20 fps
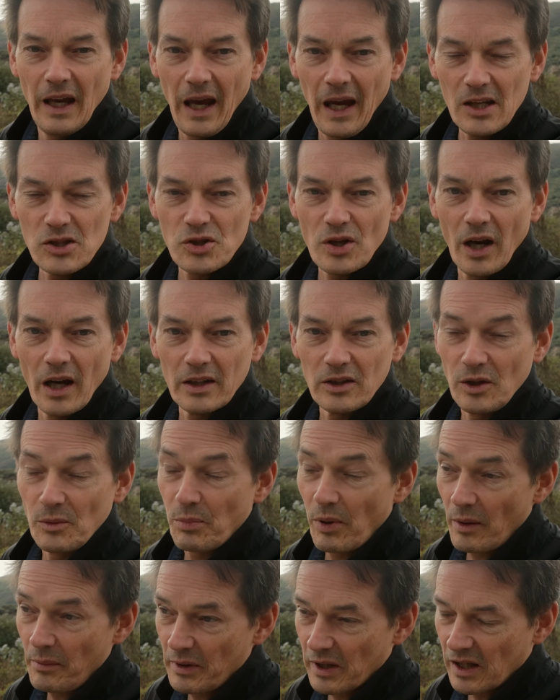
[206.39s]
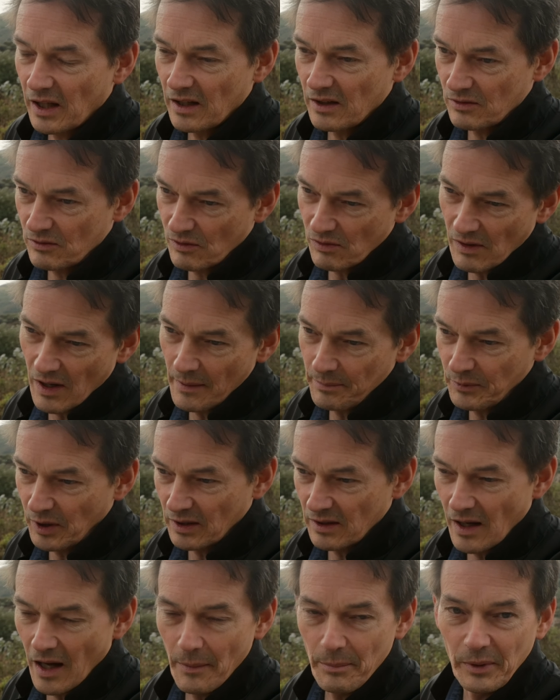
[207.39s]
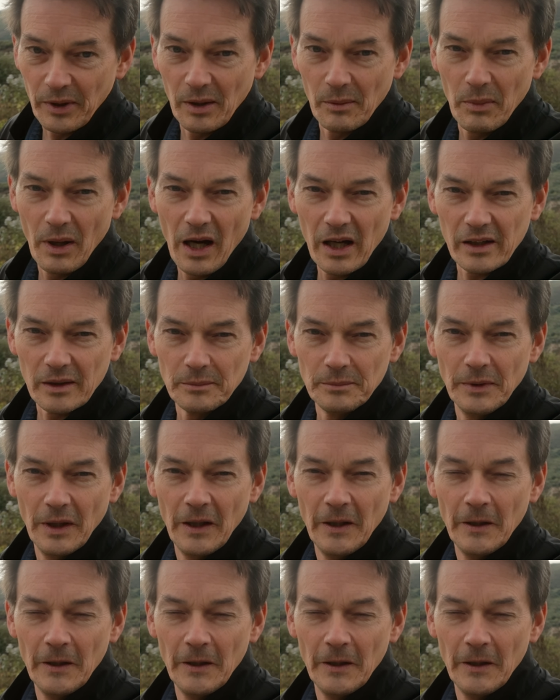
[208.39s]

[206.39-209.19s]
headshot, you're probably going to crop the top and the bottom,